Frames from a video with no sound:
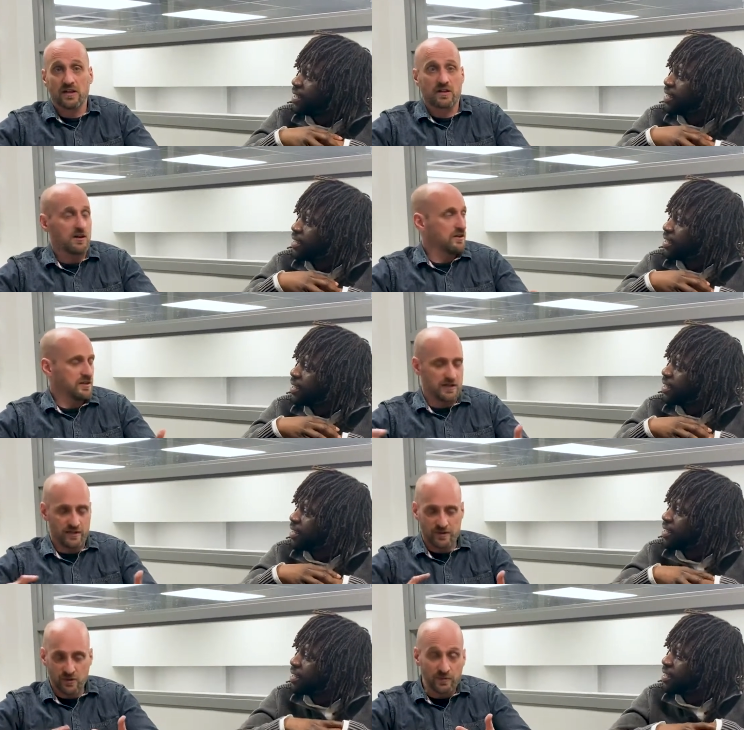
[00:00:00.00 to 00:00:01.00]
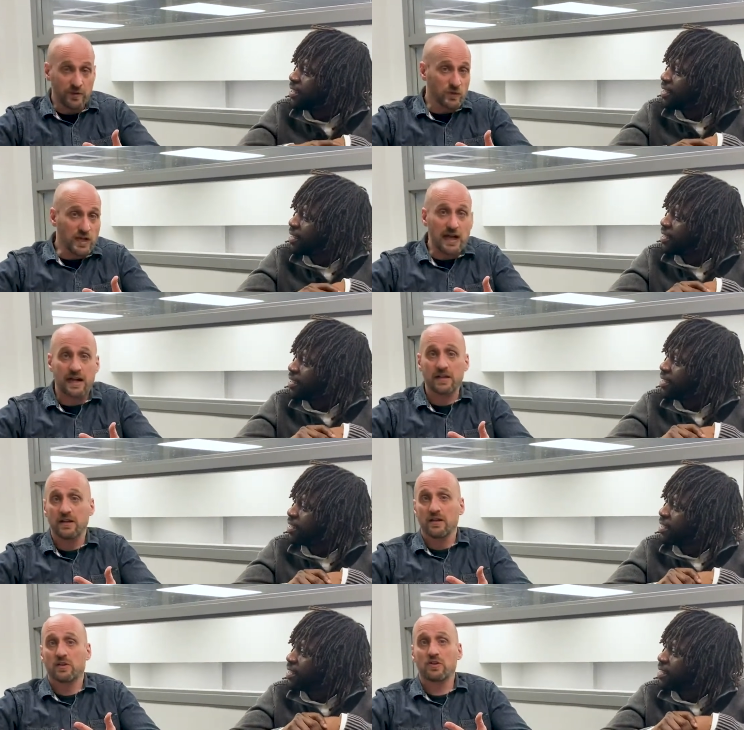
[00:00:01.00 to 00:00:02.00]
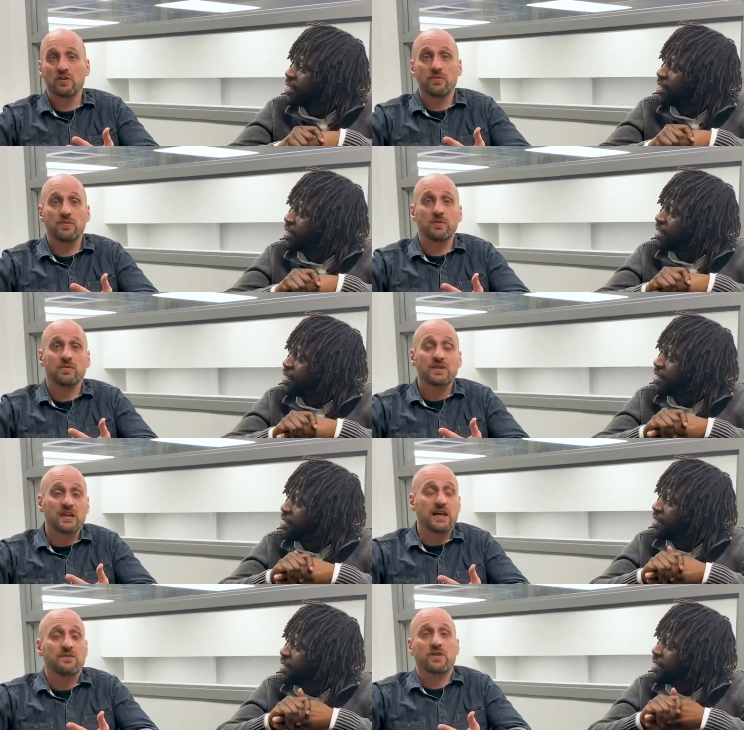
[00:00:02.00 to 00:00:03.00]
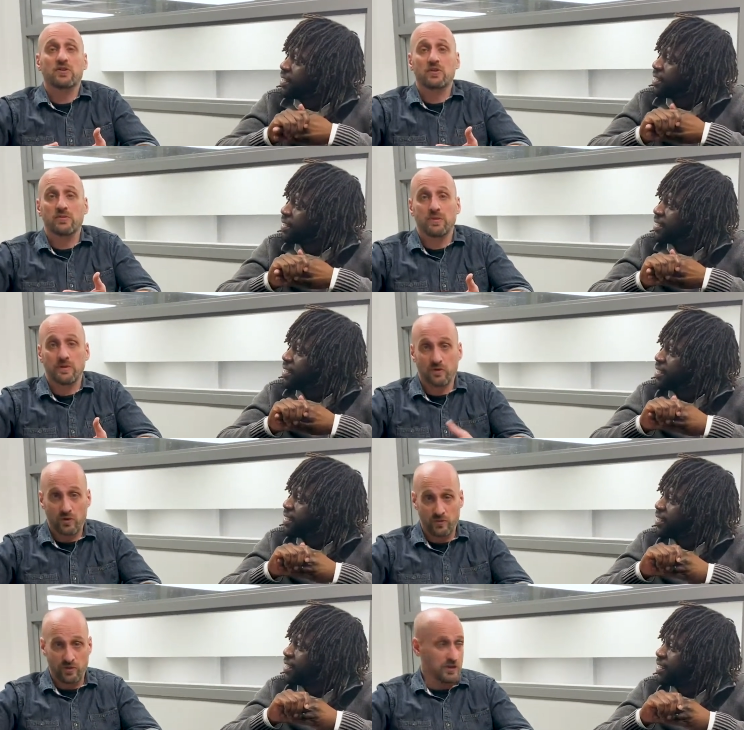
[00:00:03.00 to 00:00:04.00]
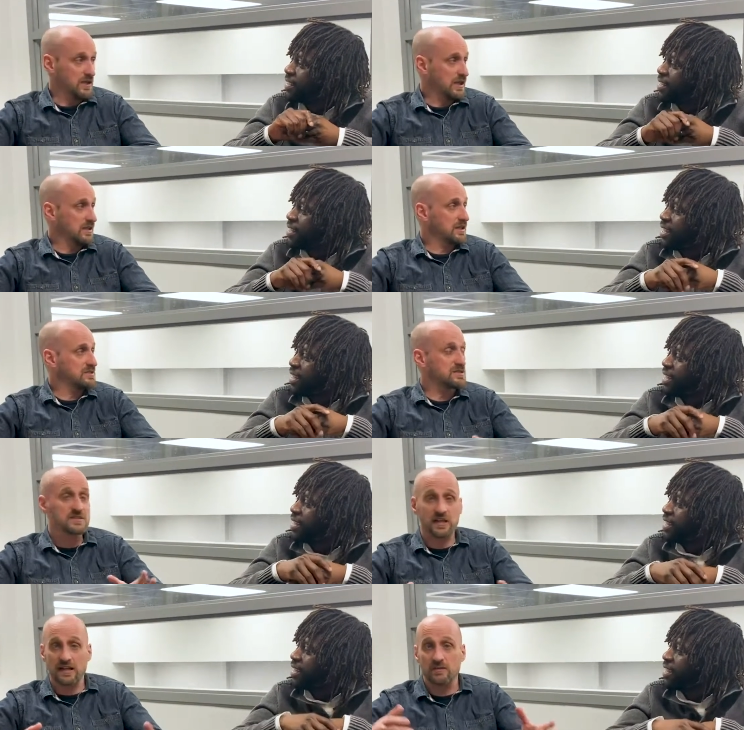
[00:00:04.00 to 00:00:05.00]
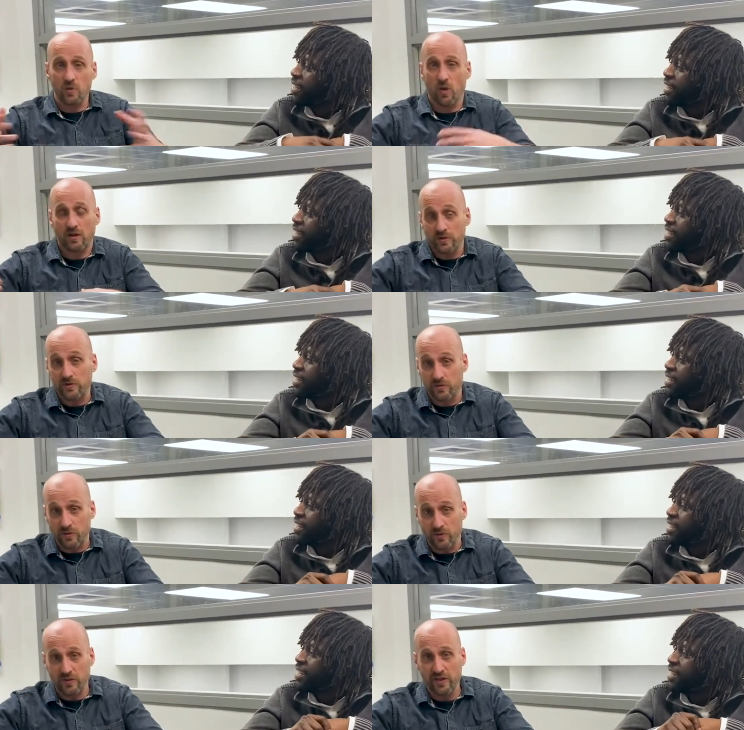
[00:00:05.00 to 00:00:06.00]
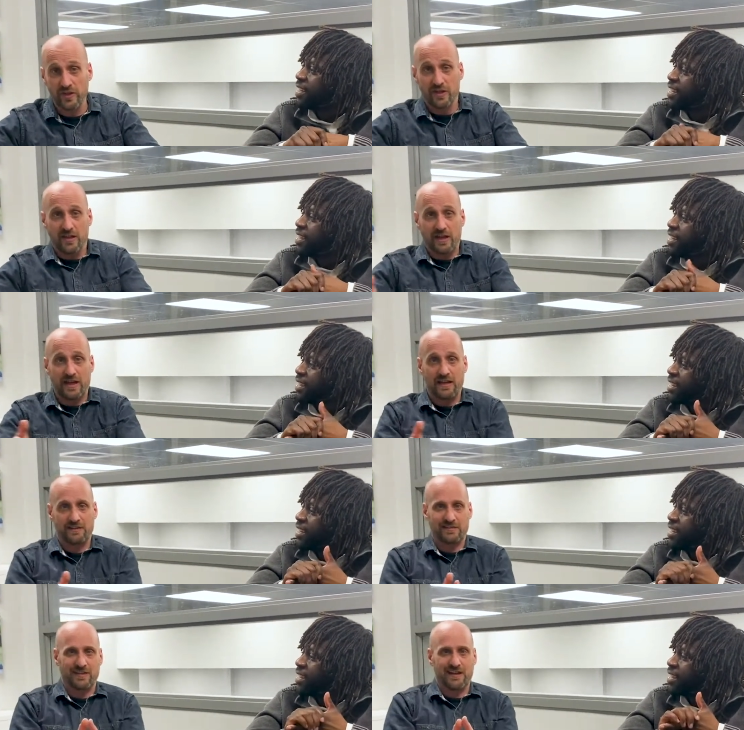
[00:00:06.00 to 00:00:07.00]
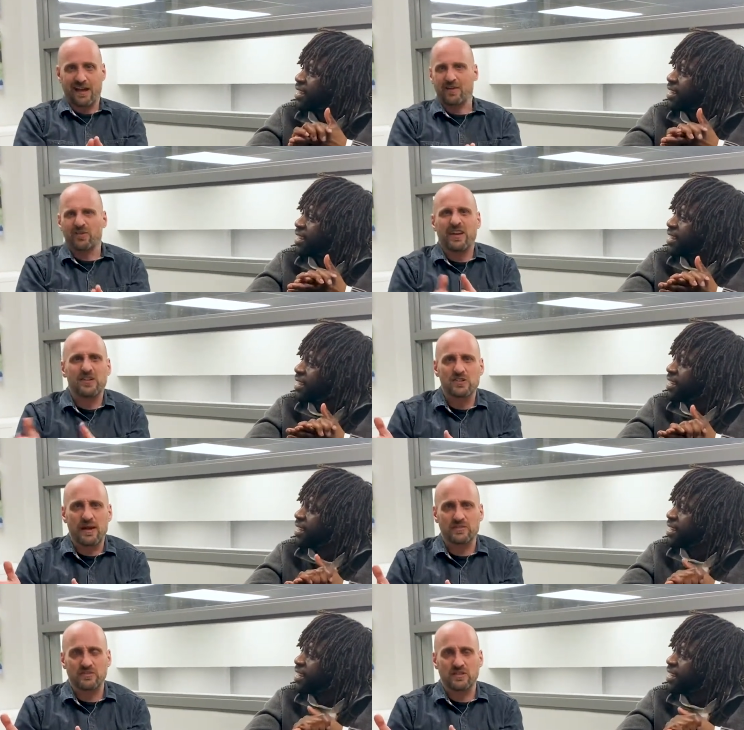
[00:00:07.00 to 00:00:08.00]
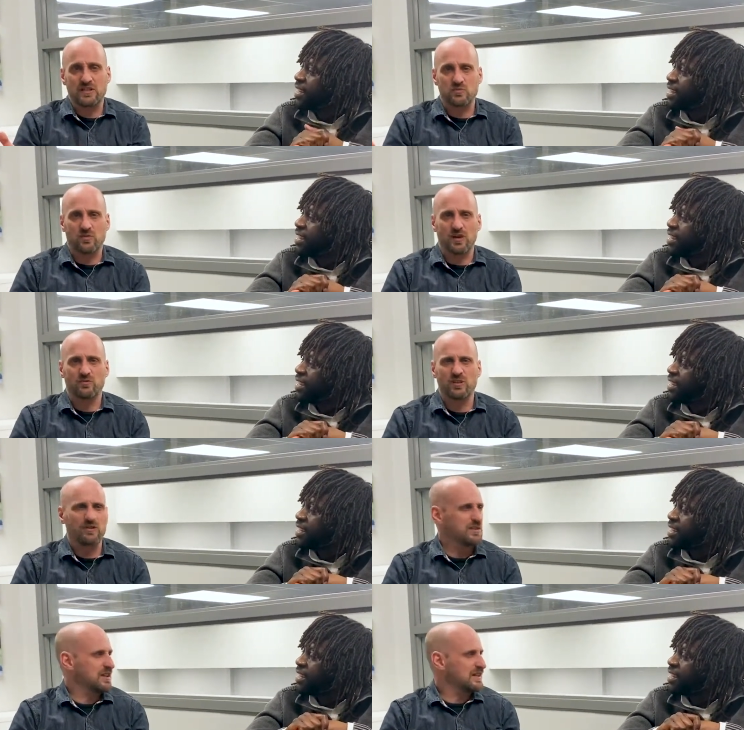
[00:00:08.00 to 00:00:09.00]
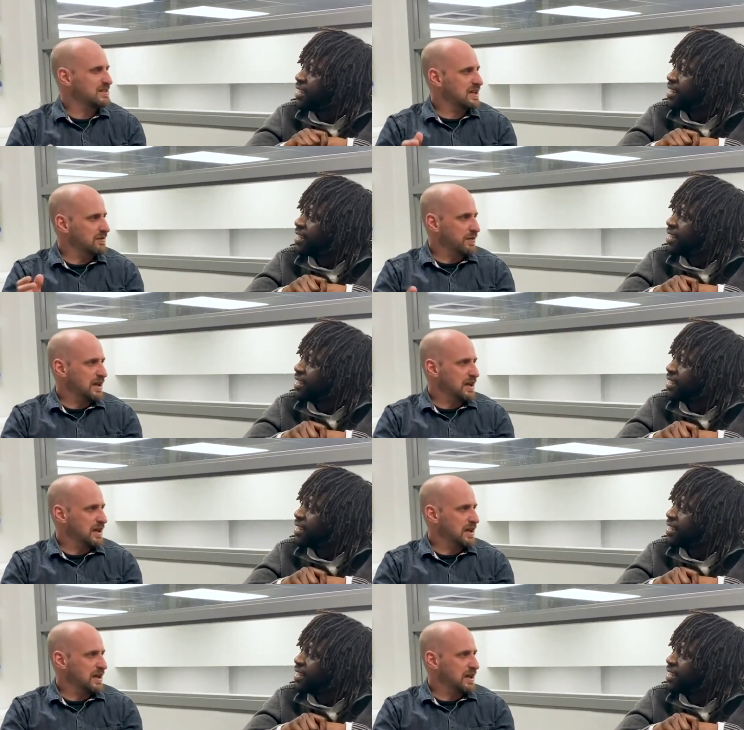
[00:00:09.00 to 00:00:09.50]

Speaker 1: called uh, Good and Beautiful God, The Good and Beautiful Life, and The Good and Beautiful Community. And yeah. it's designed to be walked through as groups. And there's like, I don't know, 10 chapters in each one yeah. where you read like 10